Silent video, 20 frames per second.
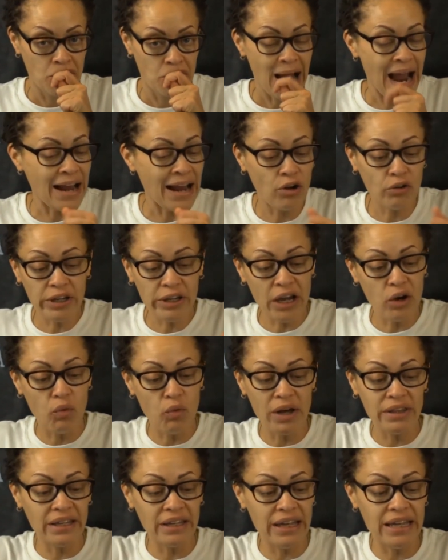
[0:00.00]
I don't care
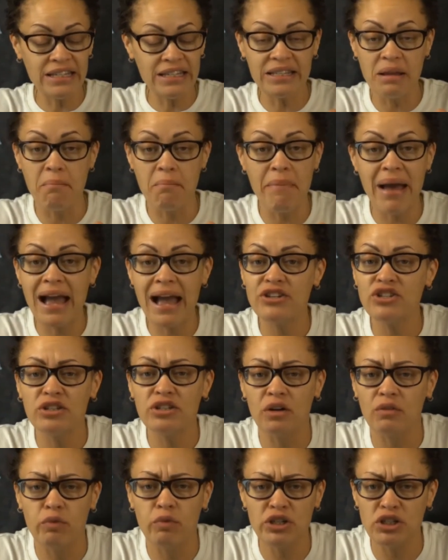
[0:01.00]
whether it's the
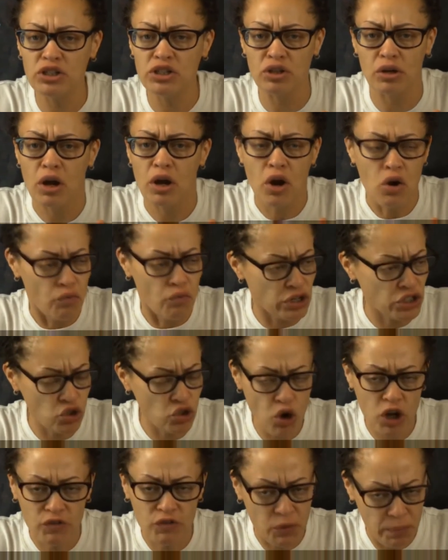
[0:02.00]
magic of we just a
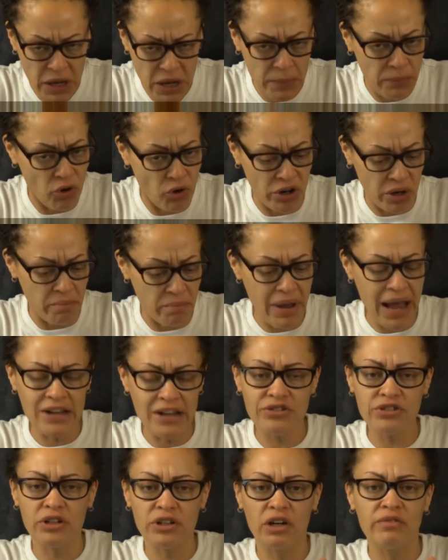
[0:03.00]
resourceful people or the
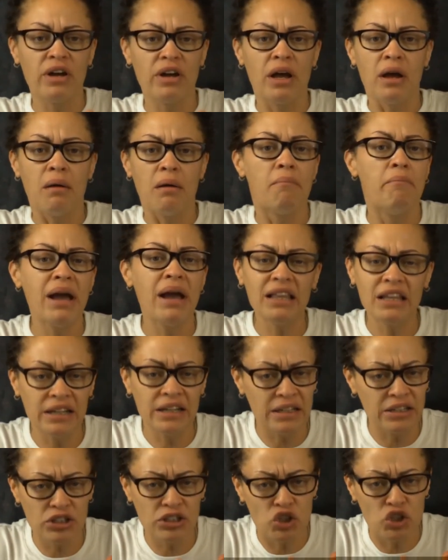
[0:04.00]
magic of
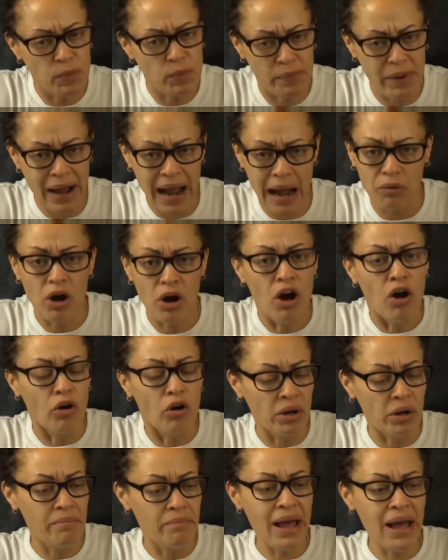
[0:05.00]
melanin is a superpower
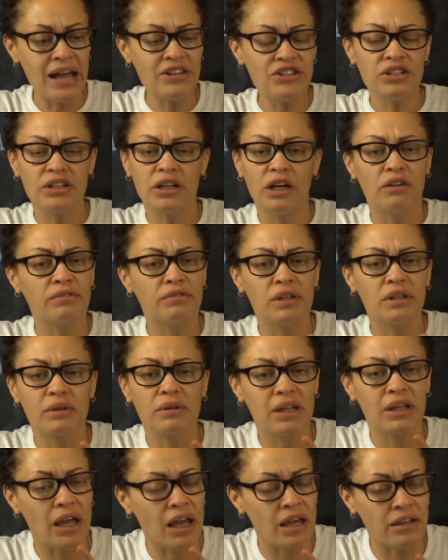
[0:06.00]
or the magic of
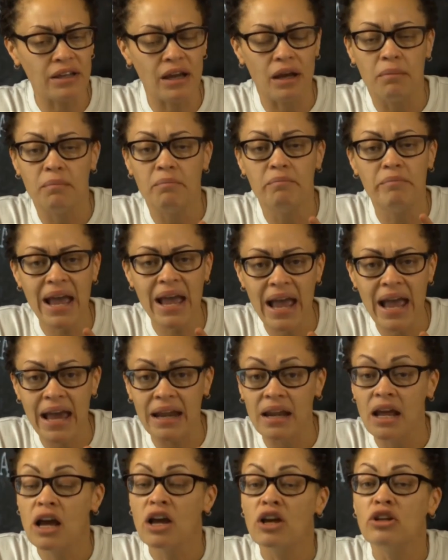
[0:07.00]

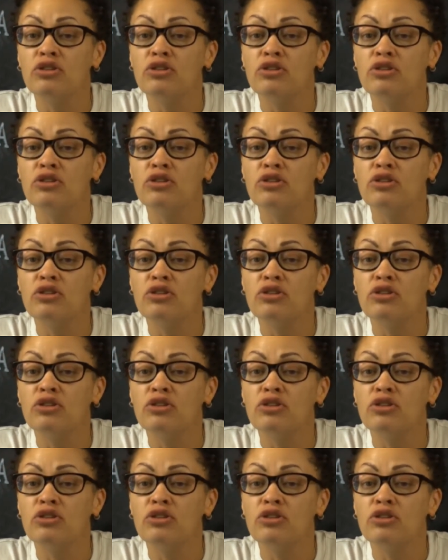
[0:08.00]
man.